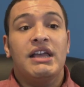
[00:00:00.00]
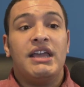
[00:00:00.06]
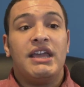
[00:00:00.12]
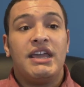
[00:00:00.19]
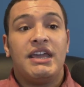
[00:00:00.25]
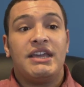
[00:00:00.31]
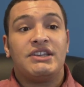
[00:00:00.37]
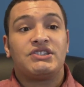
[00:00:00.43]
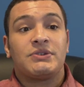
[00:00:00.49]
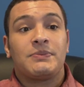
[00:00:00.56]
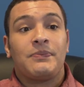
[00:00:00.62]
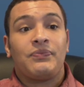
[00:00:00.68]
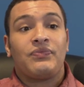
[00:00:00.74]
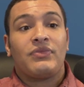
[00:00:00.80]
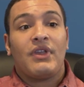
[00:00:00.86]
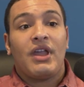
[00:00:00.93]
is,
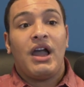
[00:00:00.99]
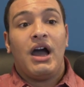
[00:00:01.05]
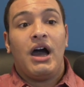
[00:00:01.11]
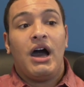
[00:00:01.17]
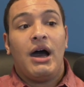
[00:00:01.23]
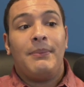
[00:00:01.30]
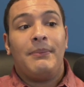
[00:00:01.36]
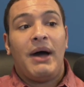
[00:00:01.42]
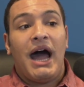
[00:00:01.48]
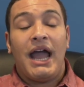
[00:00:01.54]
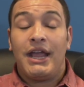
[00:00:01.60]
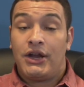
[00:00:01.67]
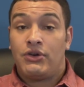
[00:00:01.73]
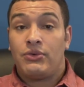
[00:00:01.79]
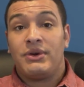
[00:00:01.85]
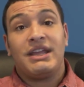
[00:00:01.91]
I
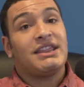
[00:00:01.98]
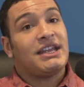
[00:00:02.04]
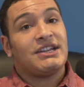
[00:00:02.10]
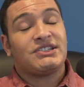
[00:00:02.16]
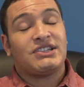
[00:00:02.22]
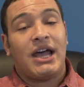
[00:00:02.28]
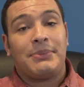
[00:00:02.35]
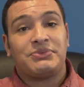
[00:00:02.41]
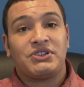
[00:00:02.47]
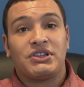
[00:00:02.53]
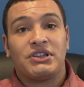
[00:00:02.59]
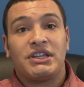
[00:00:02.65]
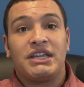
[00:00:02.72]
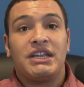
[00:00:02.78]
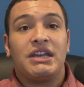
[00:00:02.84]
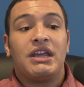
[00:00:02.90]
agree that it's
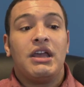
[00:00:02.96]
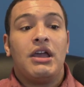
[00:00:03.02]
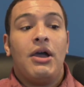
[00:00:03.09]
obsolete,